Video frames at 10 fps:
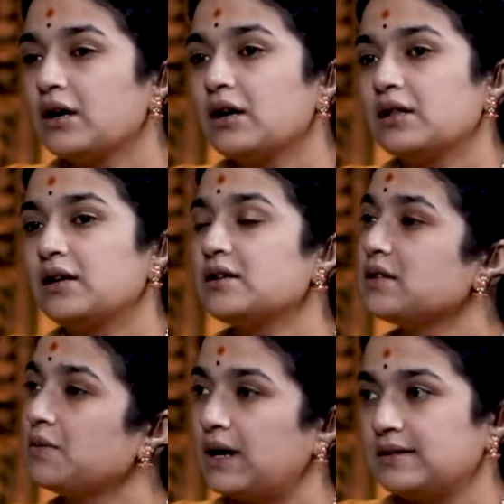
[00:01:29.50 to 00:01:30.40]
That is
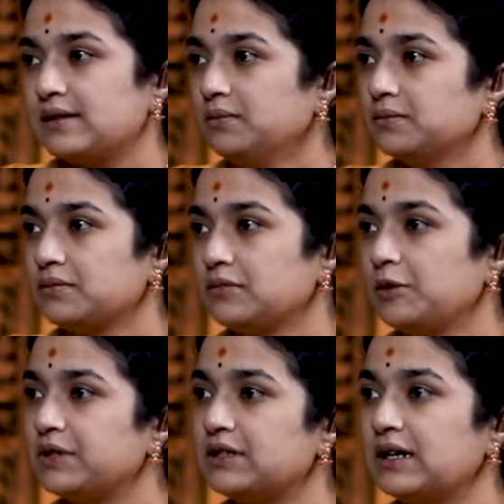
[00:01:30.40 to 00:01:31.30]
the Vata, the
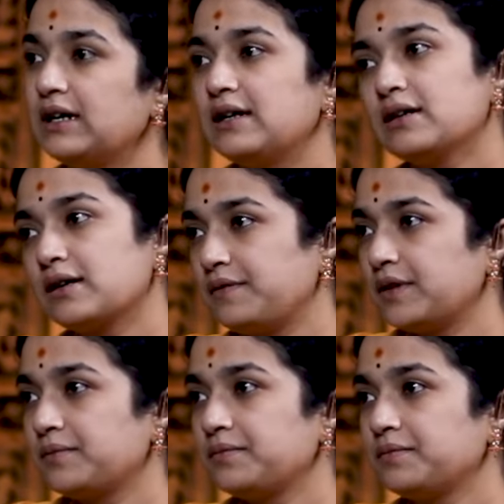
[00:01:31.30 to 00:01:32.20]
Pitta and the Kapha.
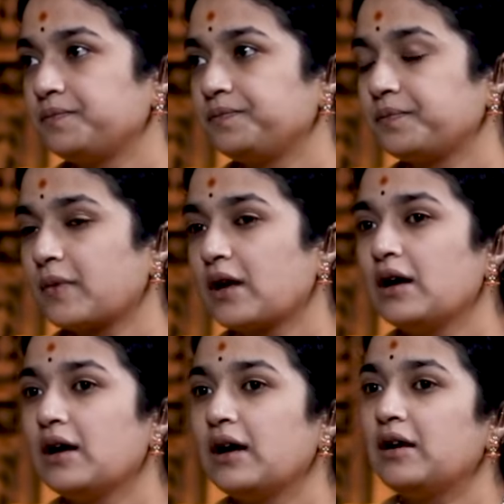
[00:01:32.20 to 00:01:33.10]

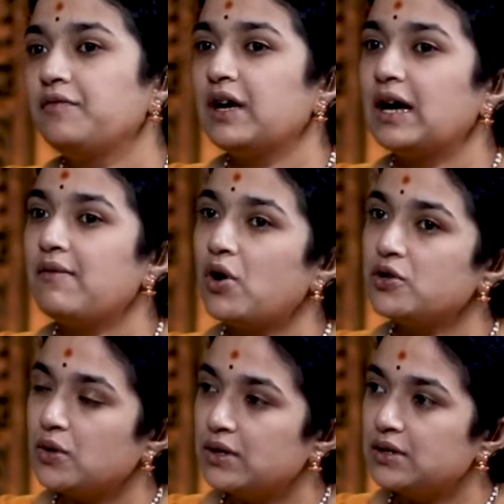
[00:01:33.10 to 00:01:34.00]
And we have
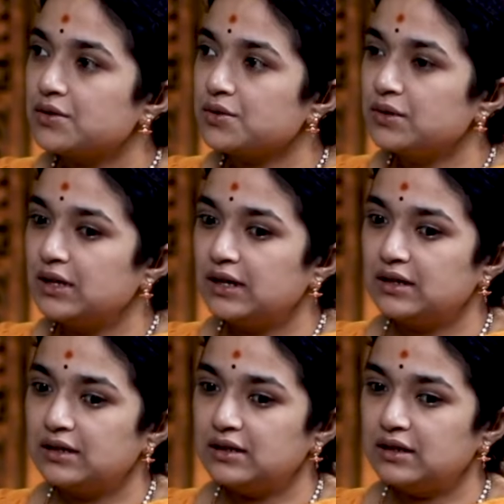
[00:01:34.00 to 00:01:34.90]
also understood that
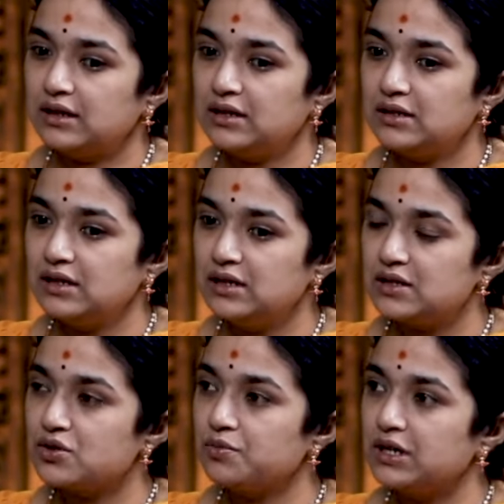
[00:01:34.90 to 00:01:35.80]
it needs
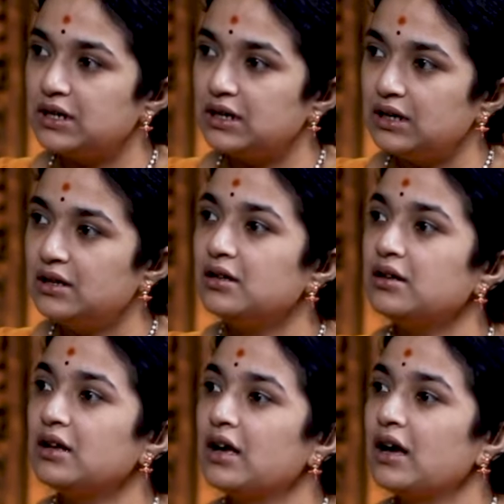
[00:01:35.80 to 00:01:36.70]
to be in
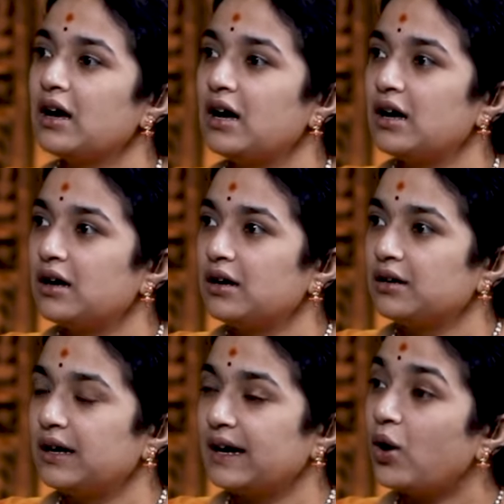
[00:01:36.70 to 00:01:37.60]

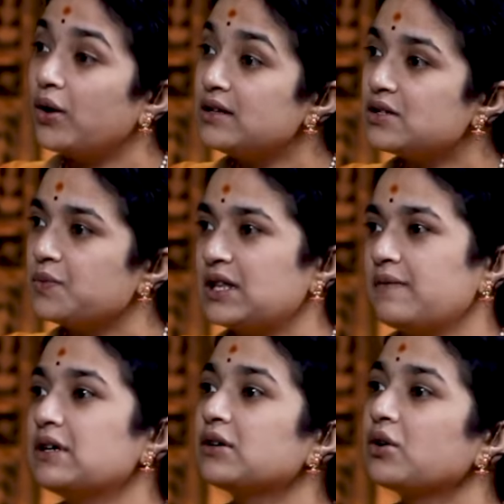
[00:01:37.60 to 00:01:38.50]
accordance with
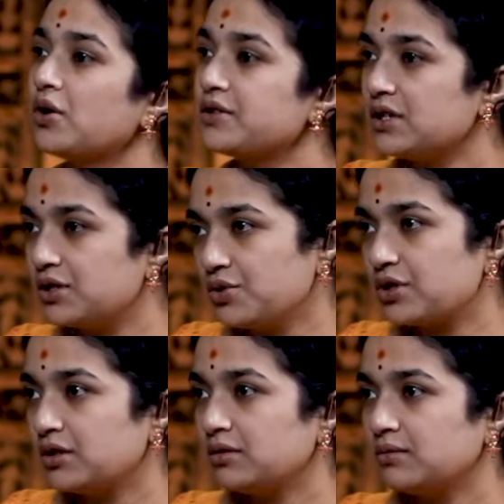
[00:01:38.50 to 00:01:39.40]
our
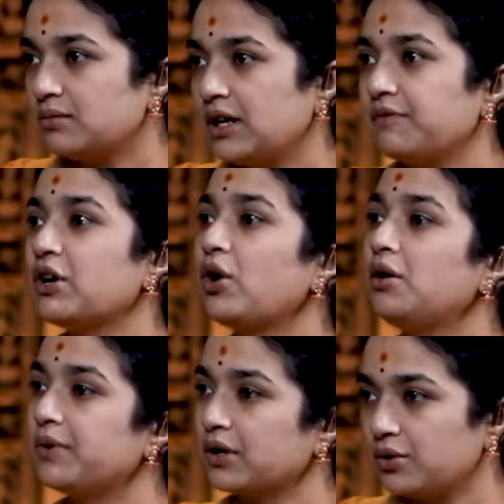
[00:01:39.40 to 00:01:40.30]
constitution that we call
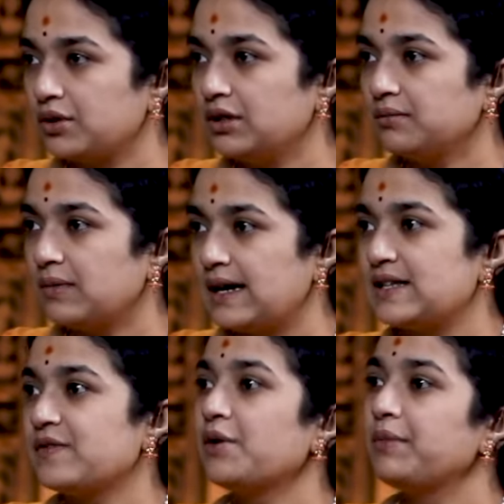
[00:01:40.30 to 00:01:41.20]
Prakriti, as
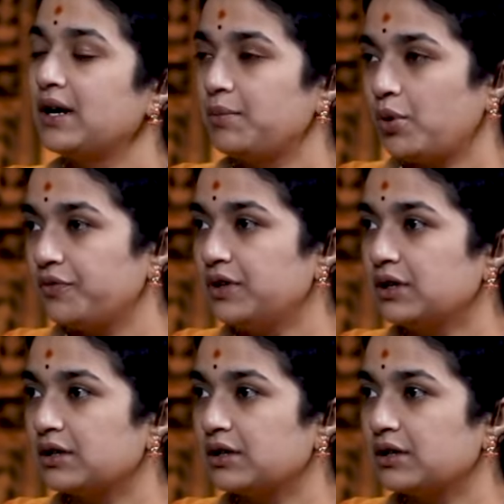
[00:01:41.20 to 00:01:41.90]
we are made up of it.